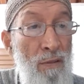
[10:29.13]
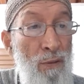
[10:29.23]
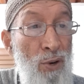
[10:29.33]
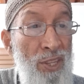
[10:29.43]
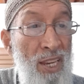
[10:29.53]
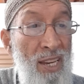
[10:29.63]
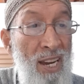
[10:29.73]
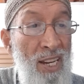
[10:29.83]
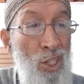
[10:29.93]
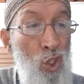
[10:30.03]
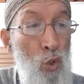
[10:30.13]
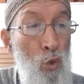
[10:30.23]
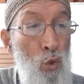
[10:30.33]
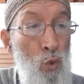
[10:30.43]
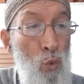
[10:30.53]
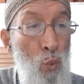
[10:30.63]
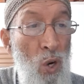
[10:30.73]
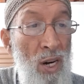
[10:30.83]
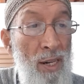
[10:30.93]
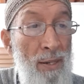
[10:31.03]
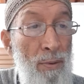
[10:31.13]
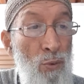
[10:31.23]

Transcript: for they had sworn